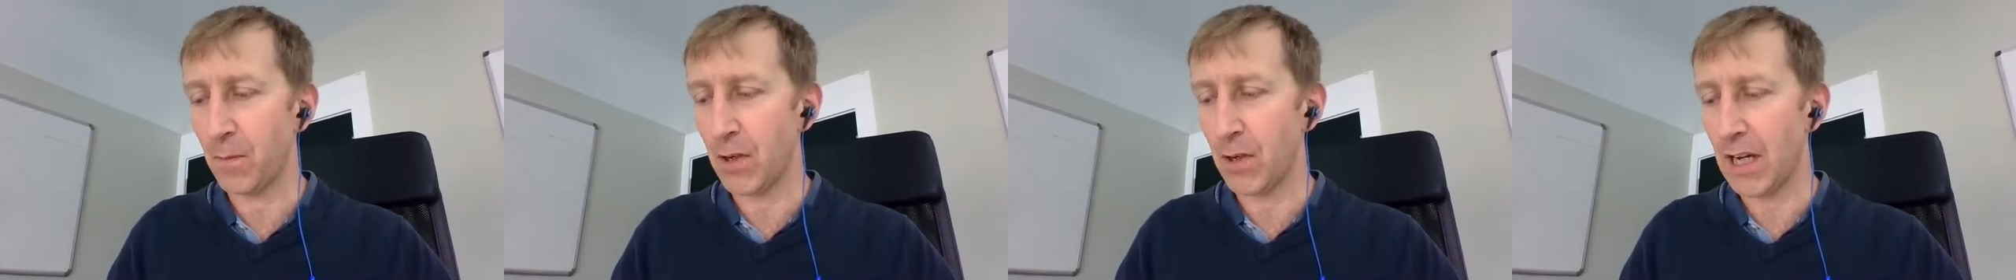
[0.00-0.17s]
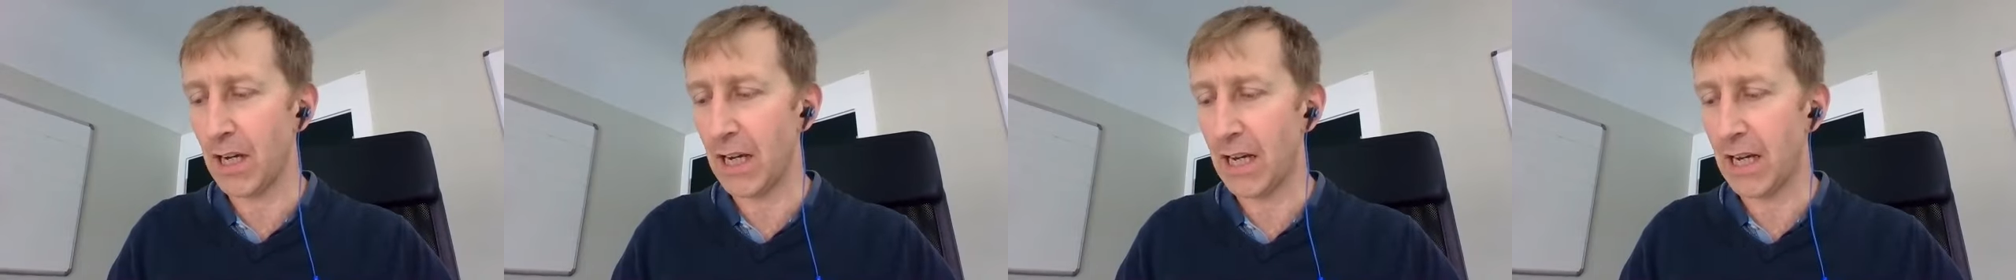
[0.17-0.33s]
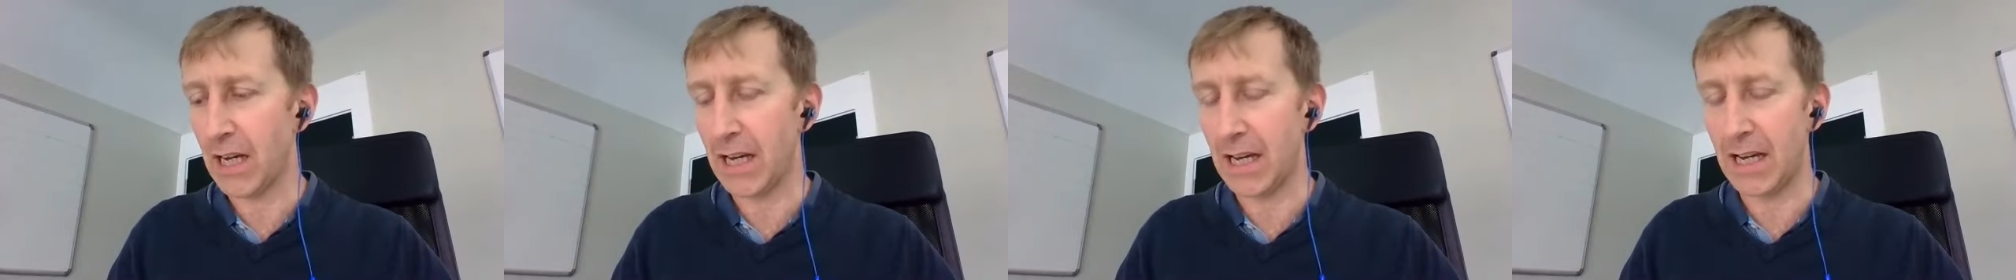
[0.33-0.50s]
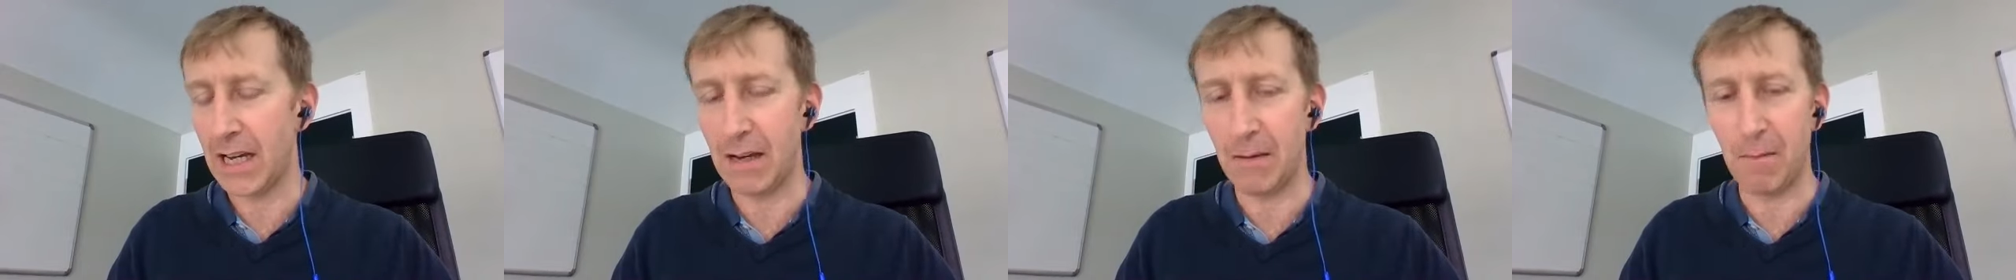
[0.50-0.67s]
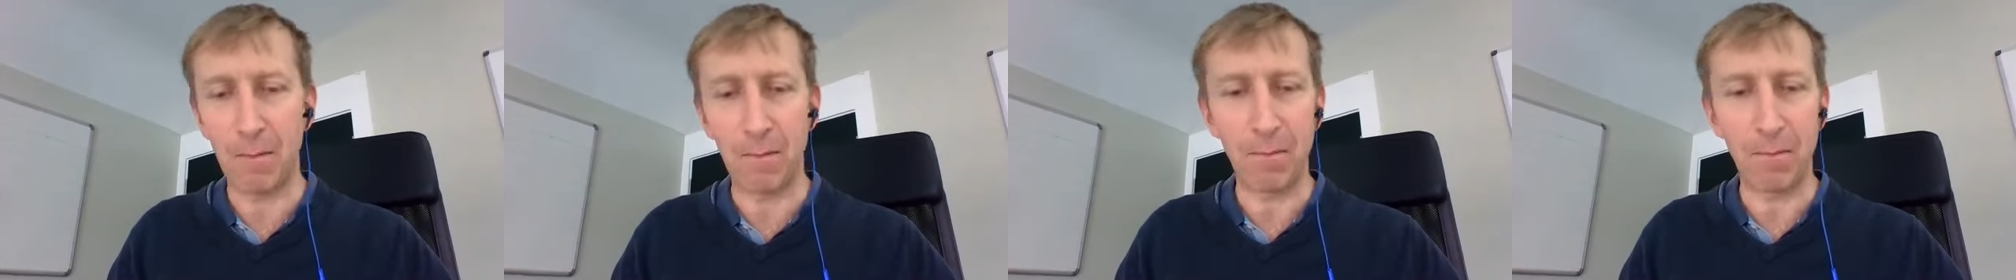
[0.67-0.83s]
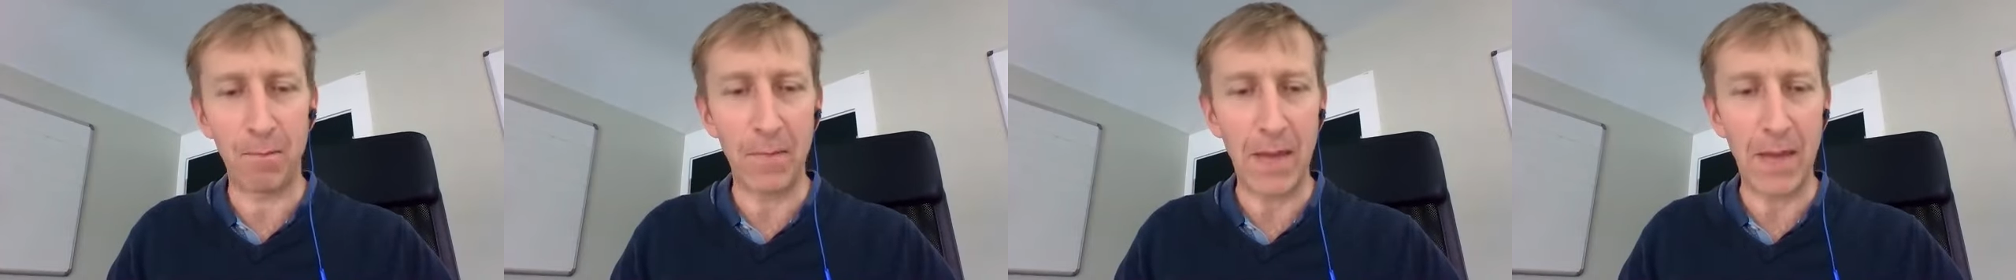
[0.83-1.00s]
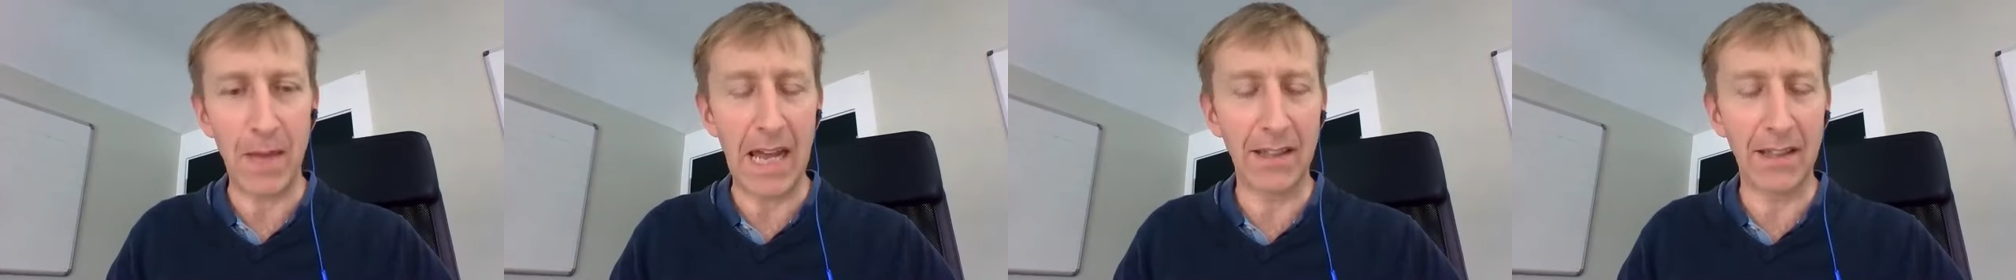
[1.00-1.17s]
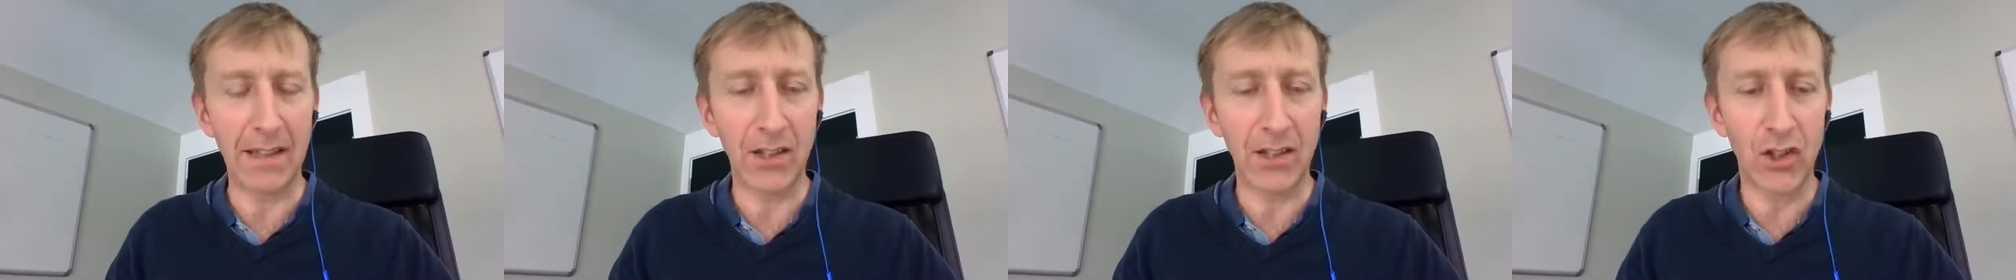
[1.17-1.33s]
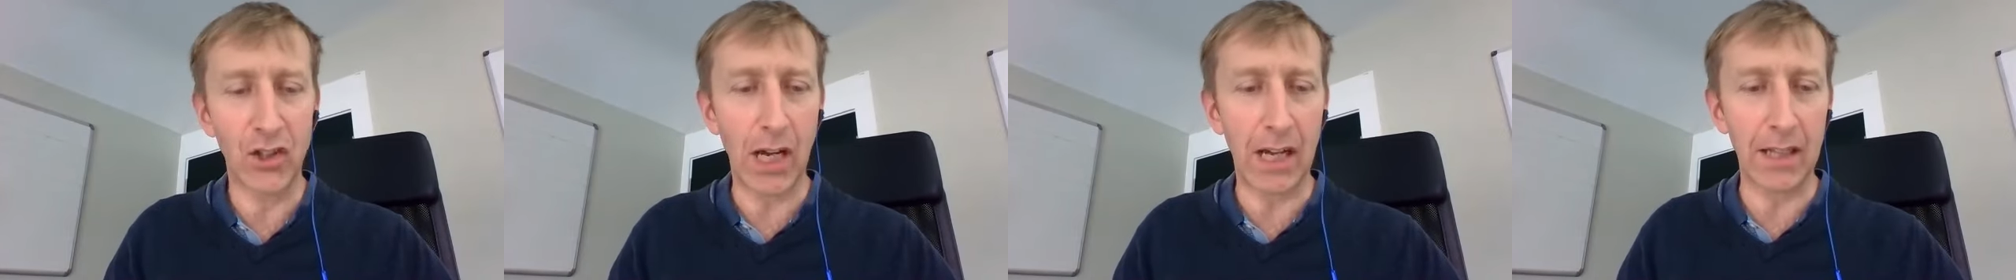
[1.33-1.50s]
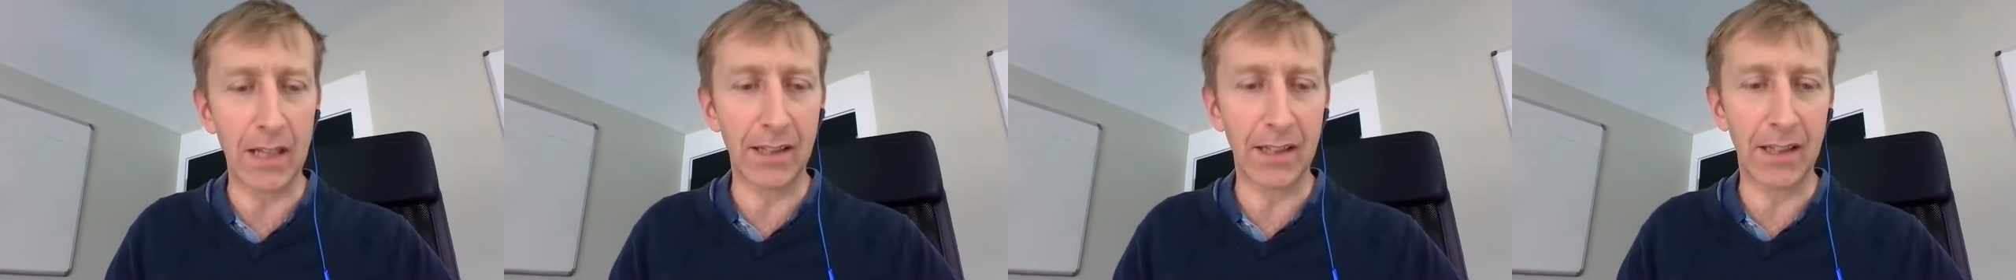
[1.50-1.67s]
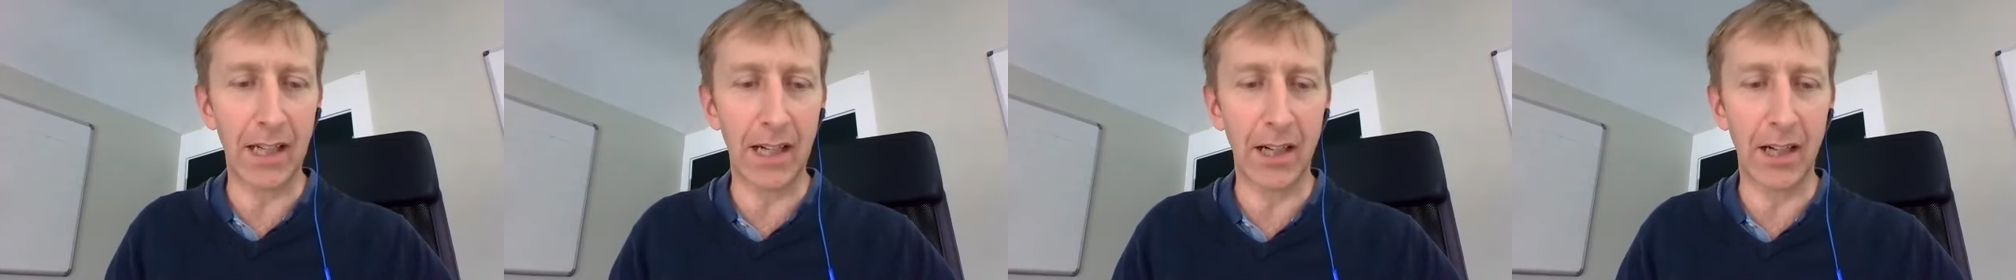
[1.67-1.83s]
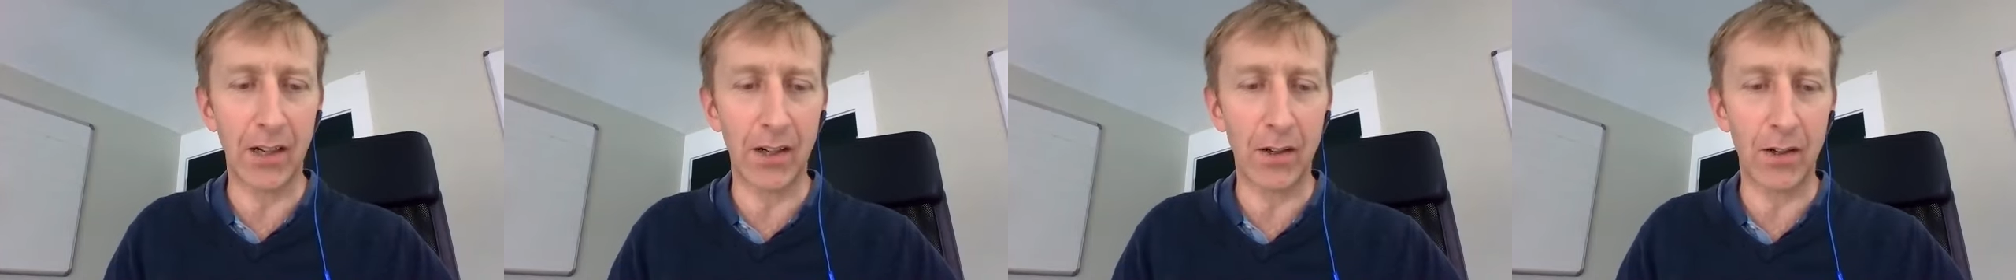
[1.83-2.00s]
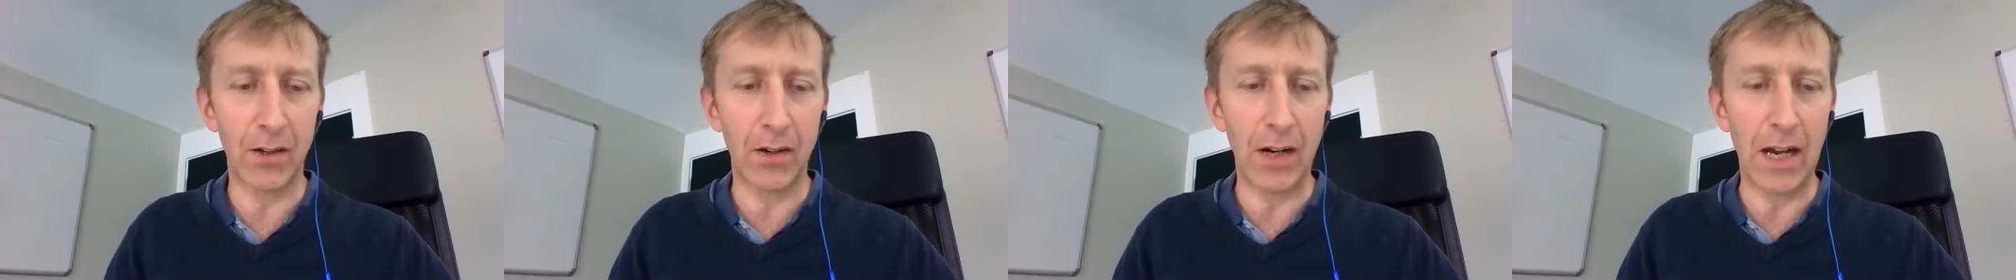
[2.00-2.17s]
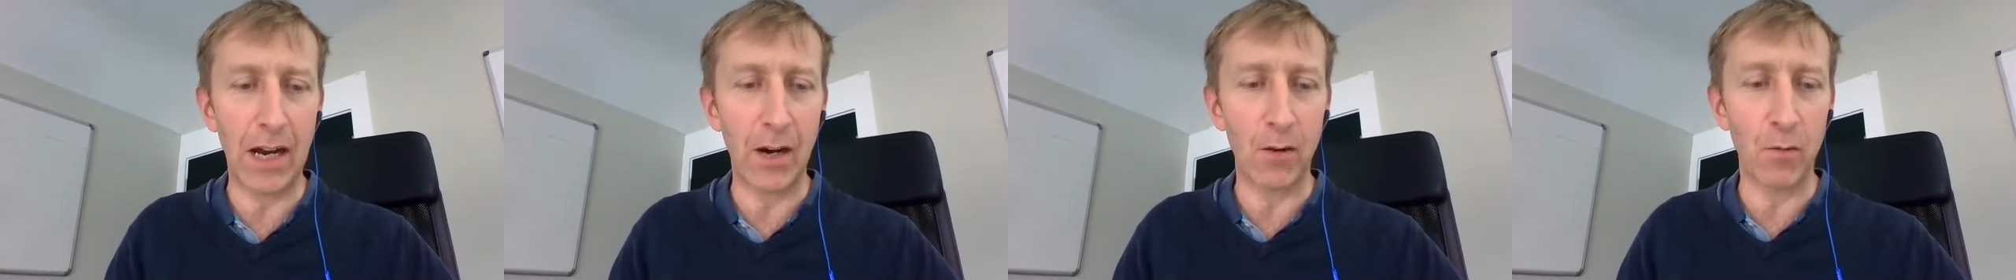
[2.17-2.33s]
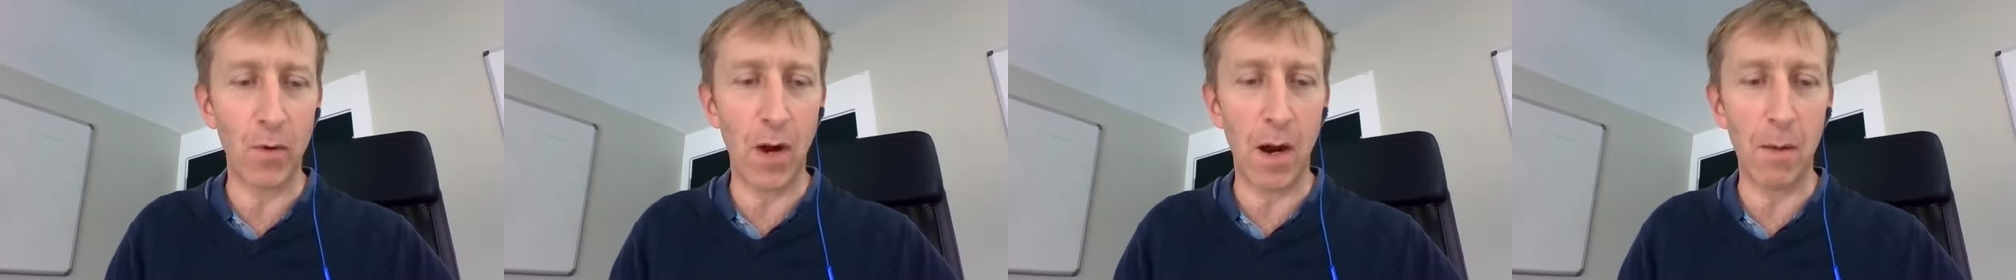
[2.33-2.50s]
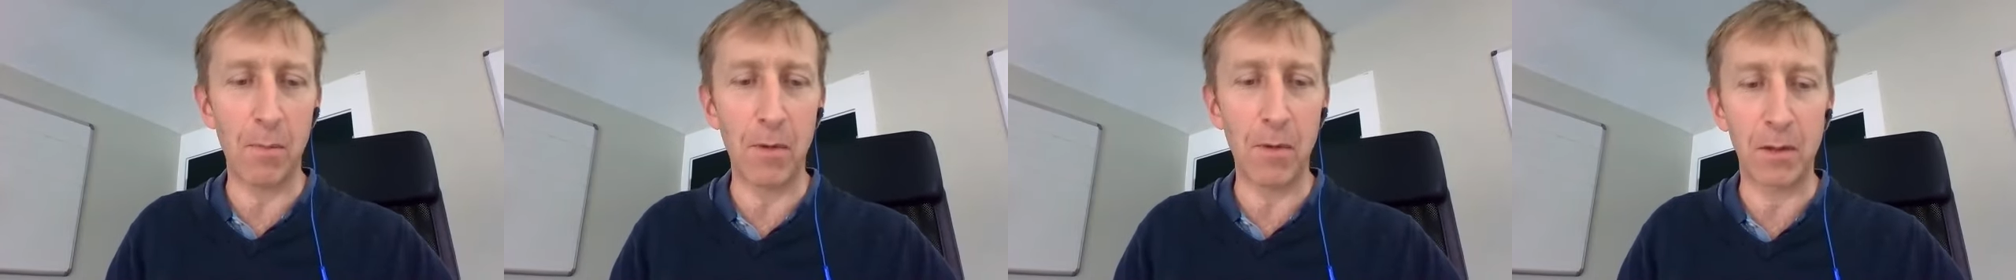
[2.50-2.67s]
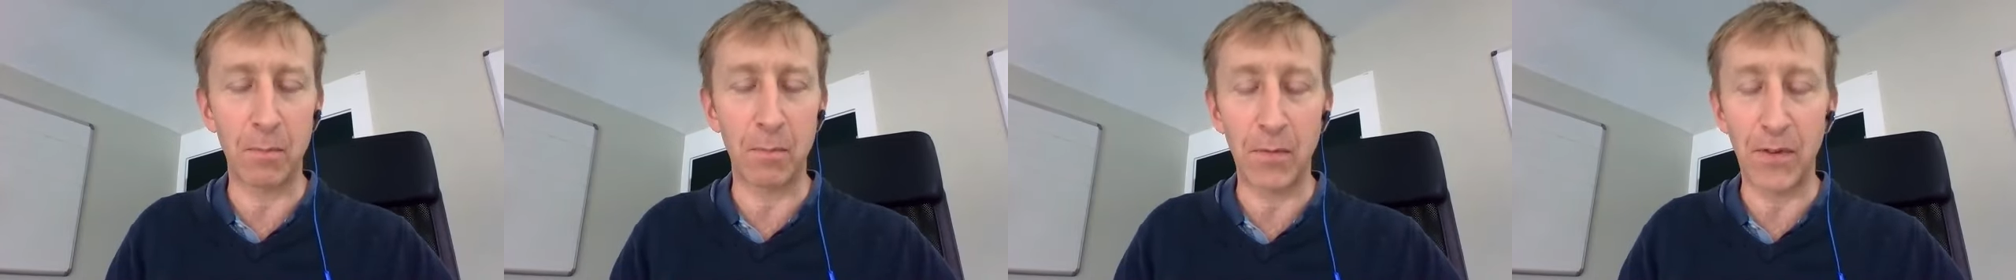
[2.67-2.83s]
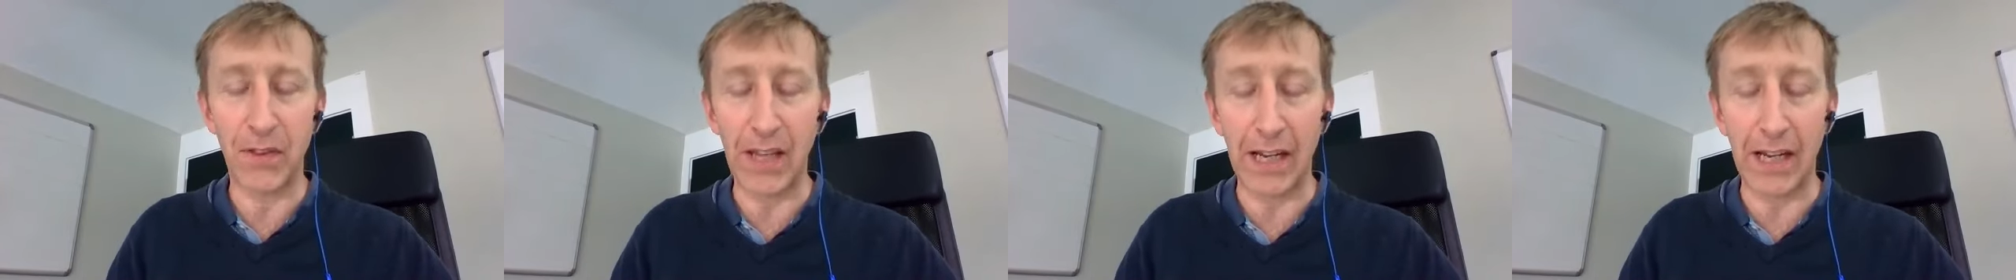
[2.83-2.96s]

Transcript: um, in the chat there, uh, Robert. Okay.